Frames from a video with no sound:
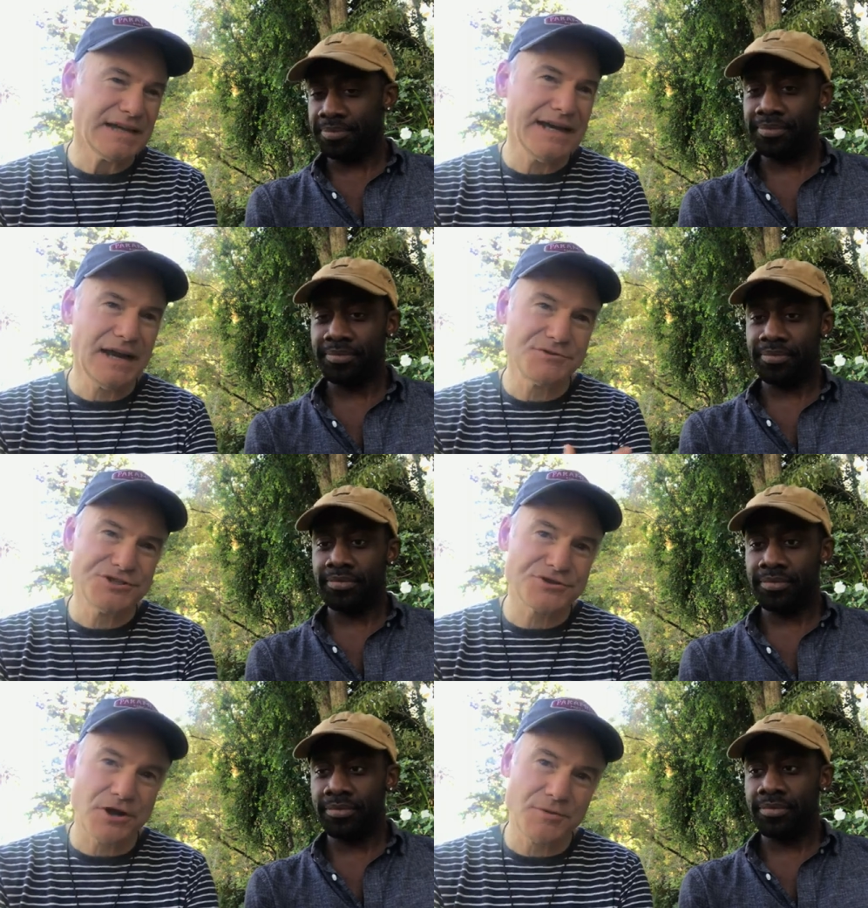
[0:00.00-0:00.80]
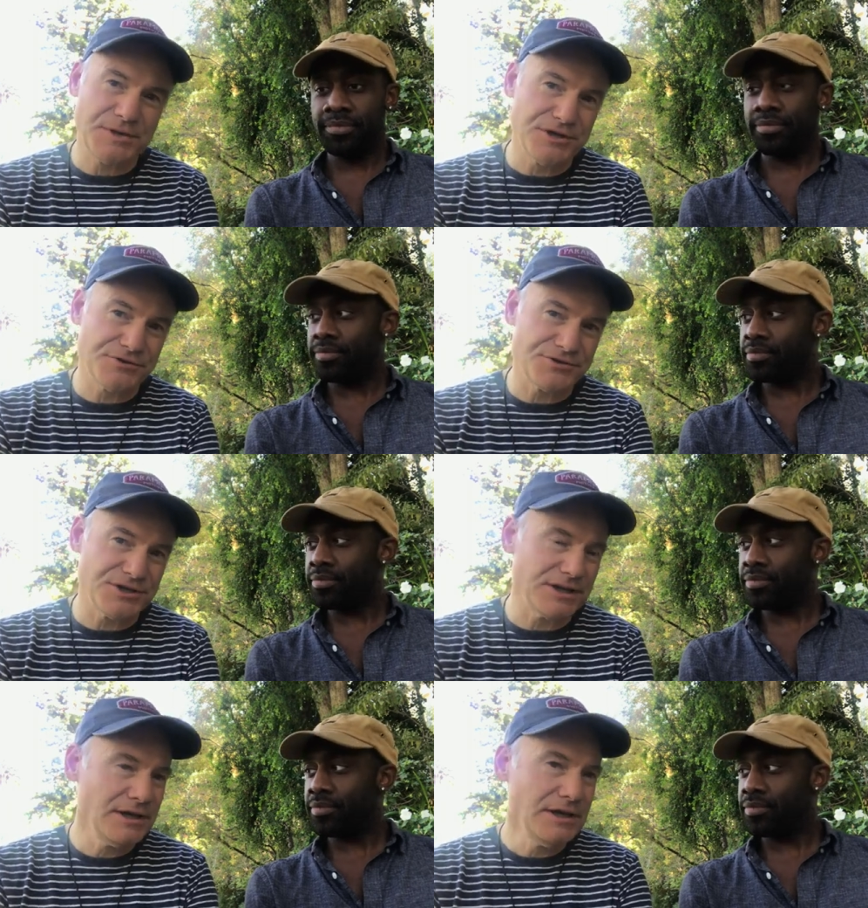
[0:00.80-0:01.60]
Speaker 1: And I just thought it'd be
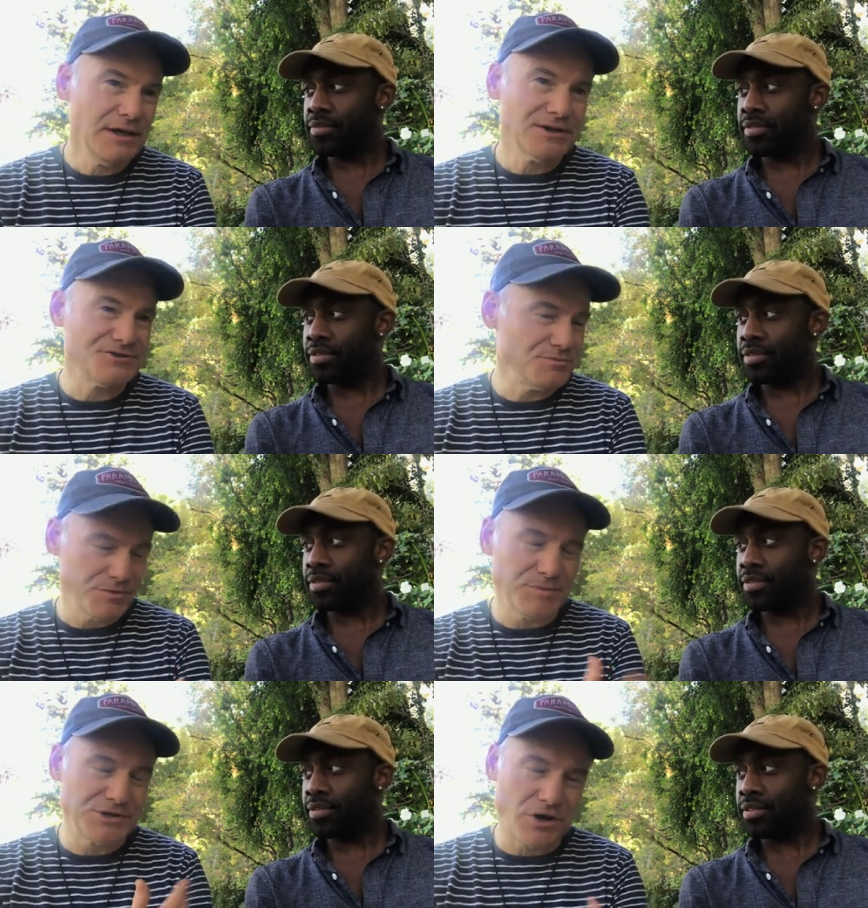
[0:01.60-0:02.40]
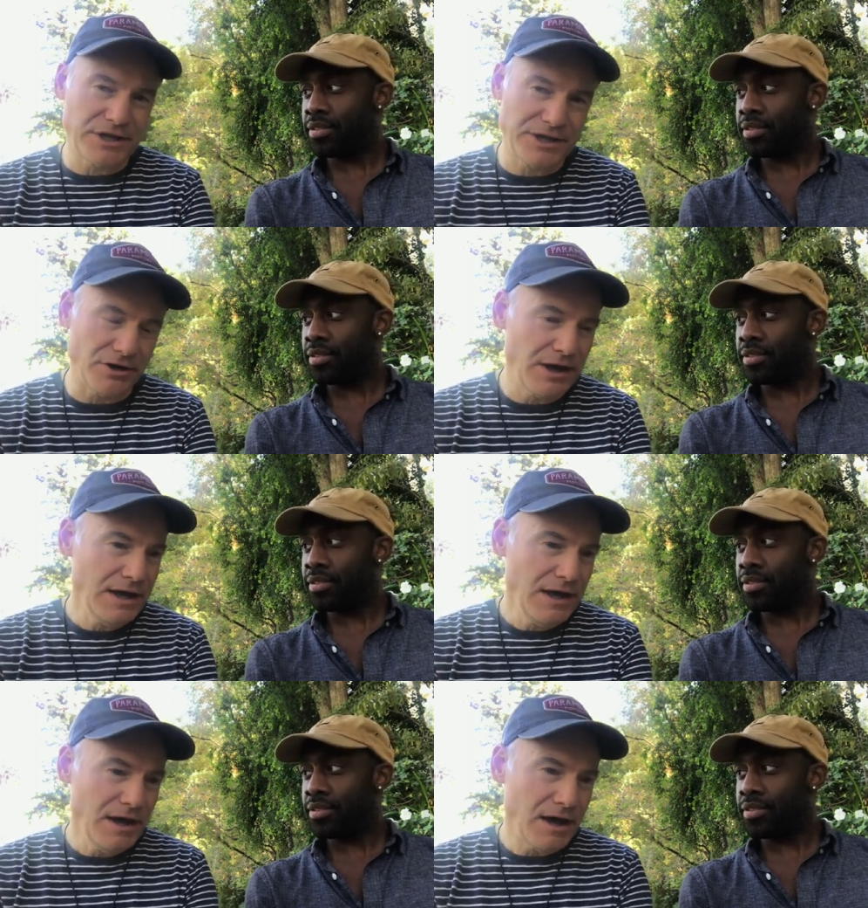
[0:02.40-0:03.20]
interesting because we've been talking here
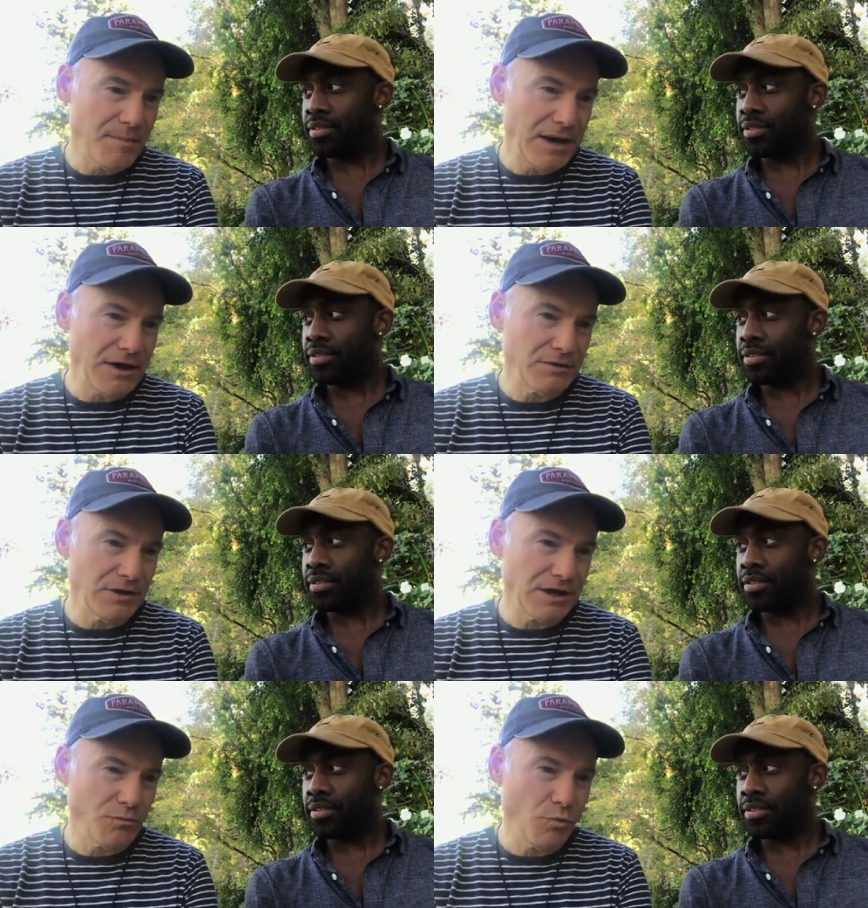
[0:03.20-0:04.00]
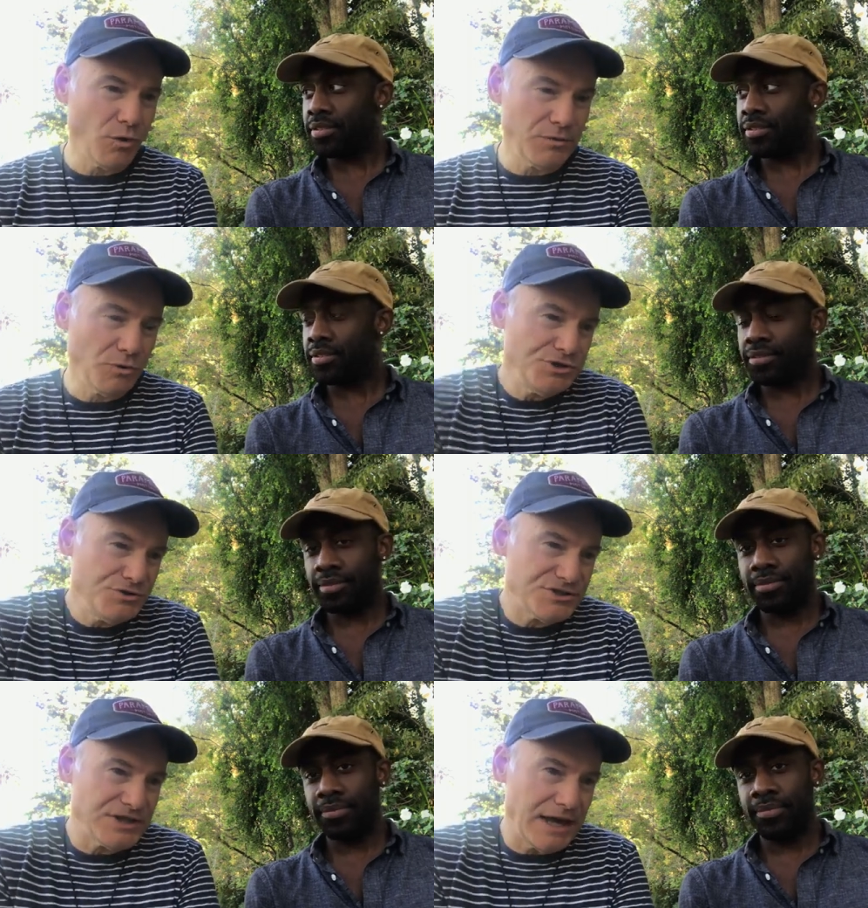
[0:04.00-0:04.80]
about like what would
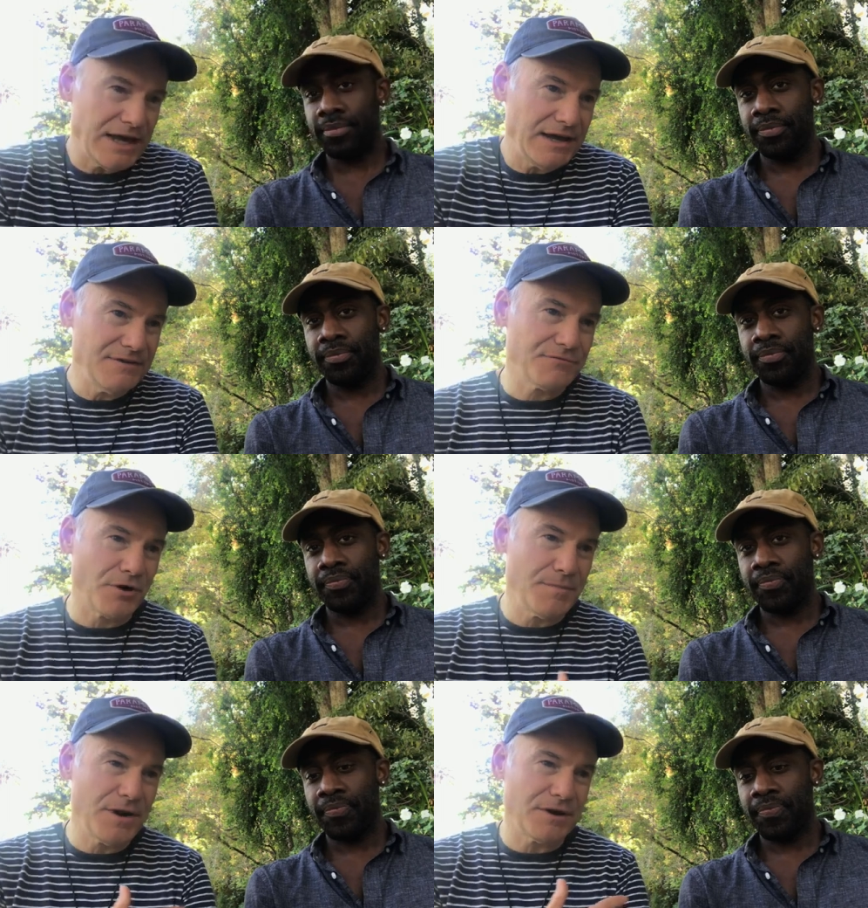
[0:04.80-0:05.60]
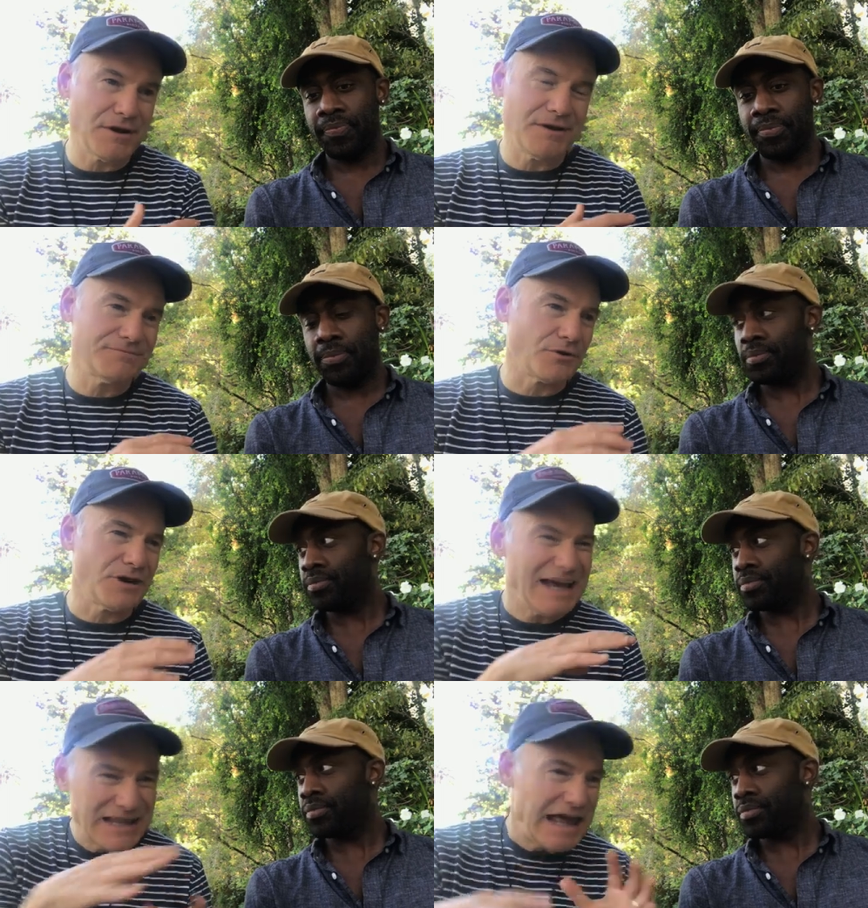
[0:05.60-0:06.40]
you say for uh, for
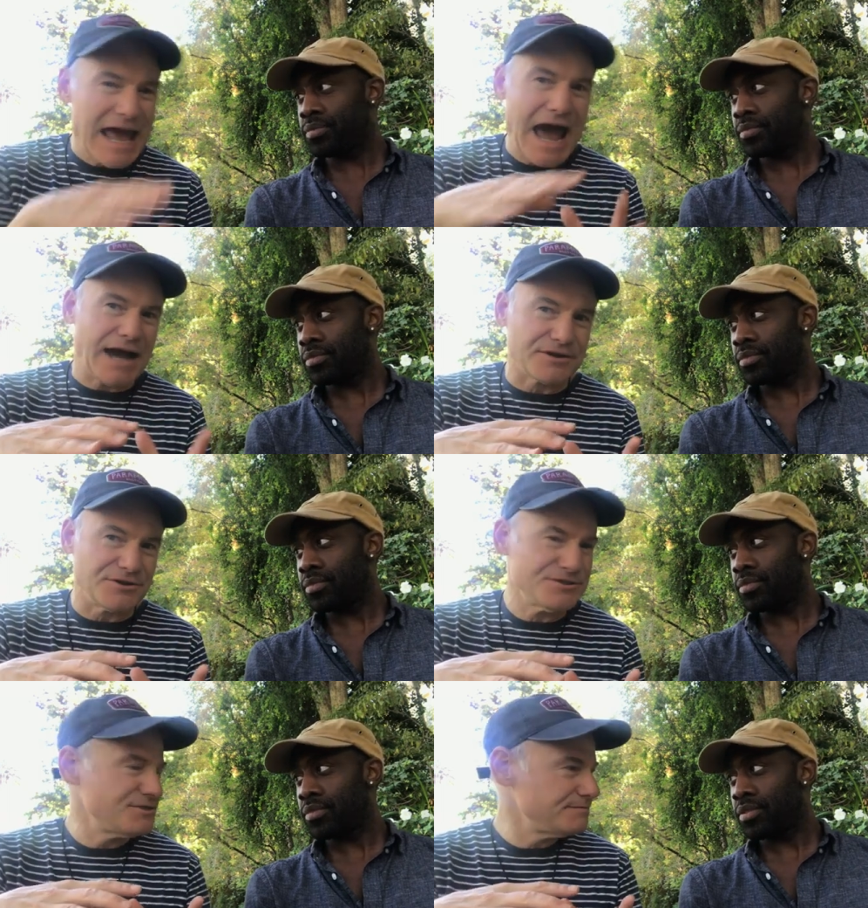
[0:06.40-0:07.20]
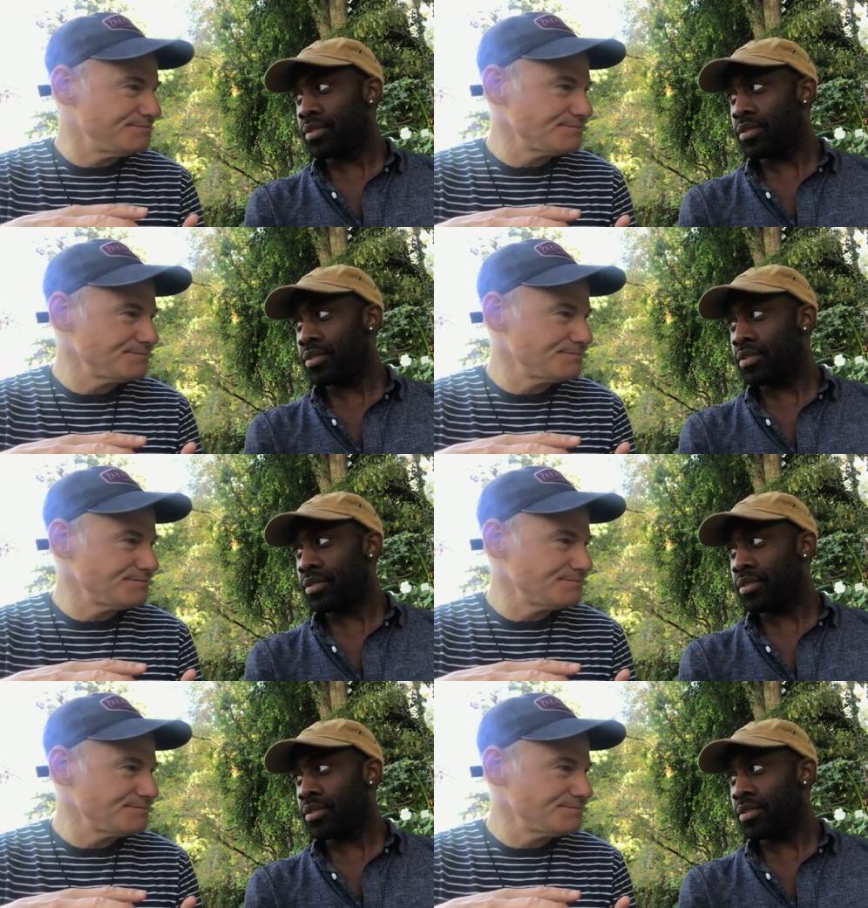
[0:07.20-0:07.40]
LA actors,